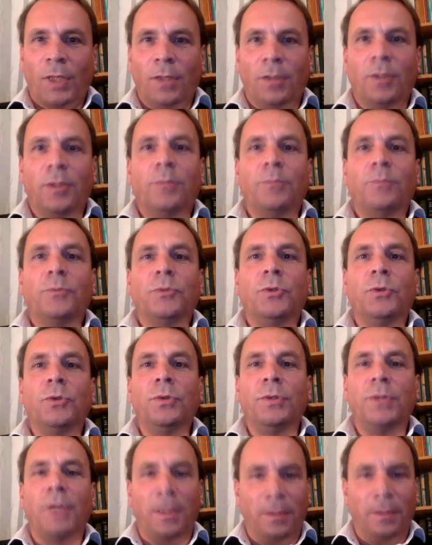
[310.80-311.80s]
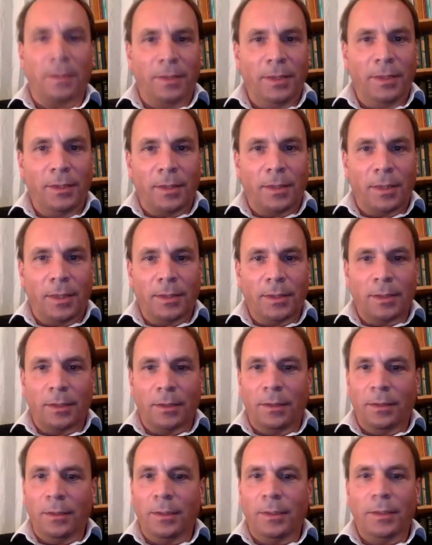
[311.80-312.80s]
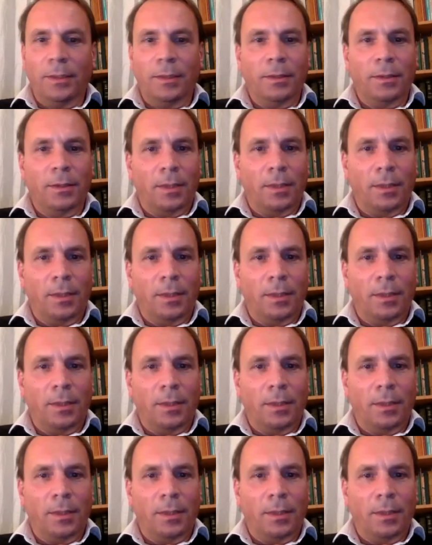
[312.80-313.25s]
Um, good. I think I got the